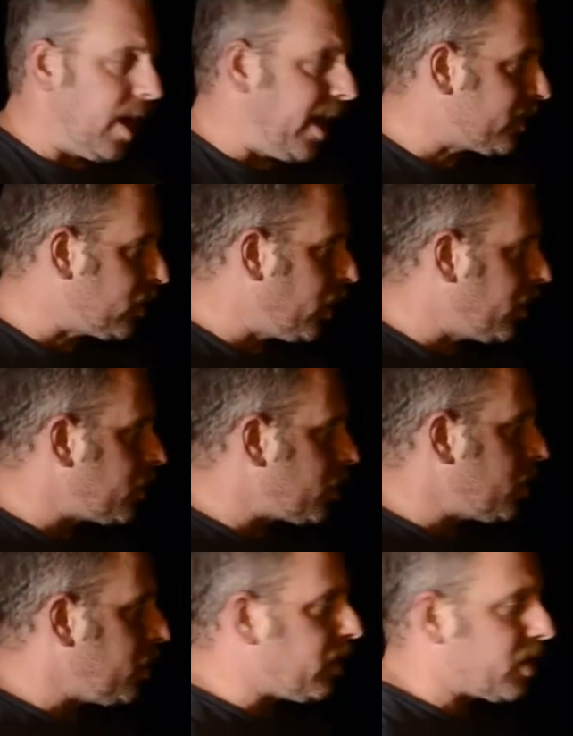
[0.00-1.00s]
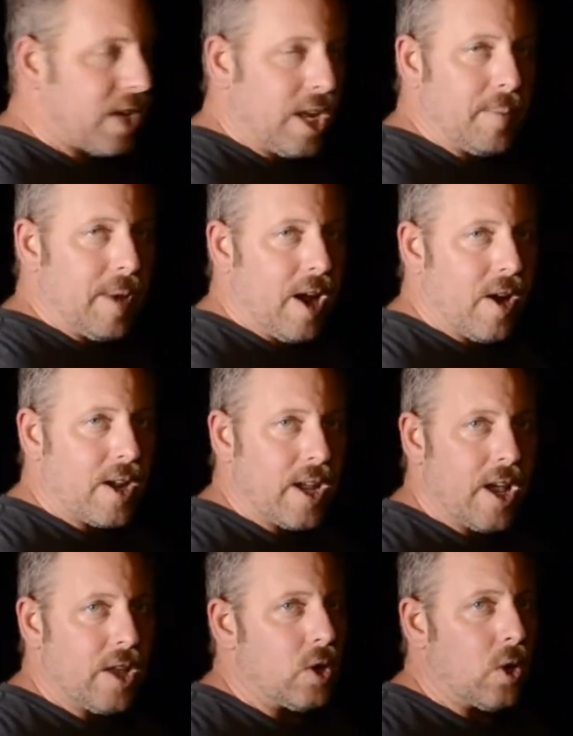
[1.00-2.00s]
as long as you shoot in the same
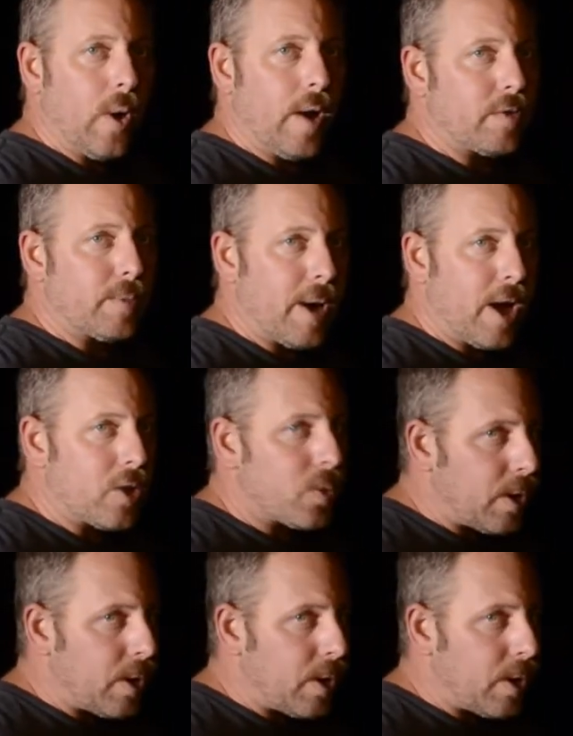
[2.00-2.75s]
area, you don't have to bother